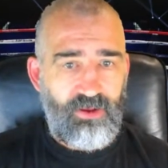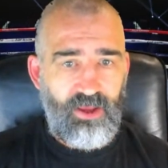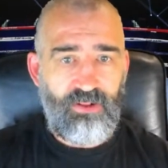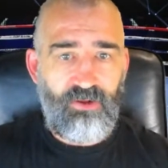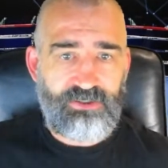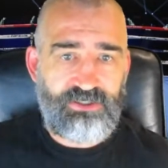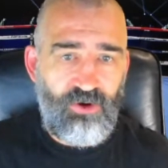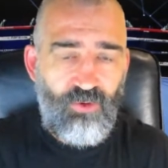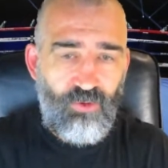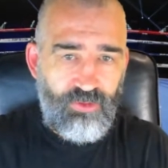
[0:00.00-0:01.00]
and lost to
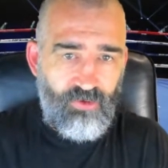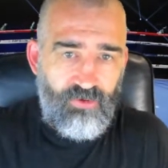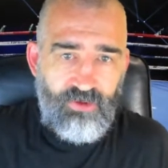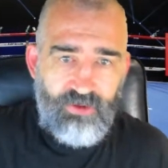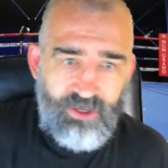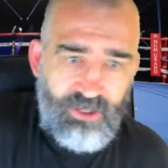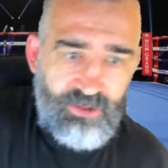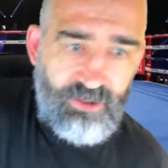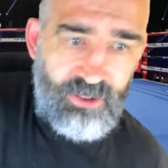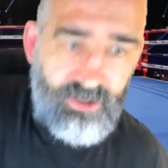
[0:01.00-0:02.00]
Hawthorn
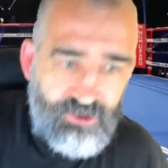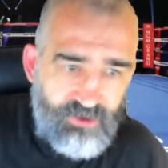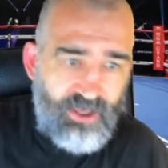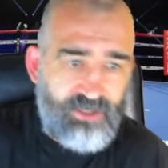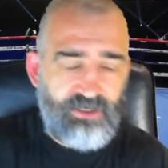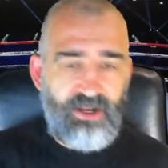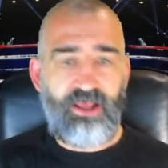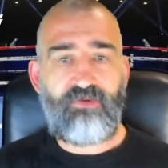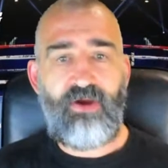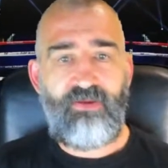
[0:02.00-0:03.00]
in the
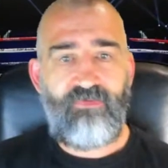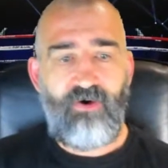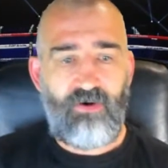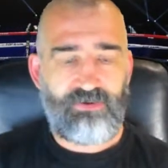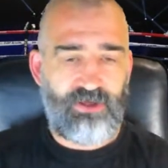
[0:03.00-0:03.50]
2008 grand final.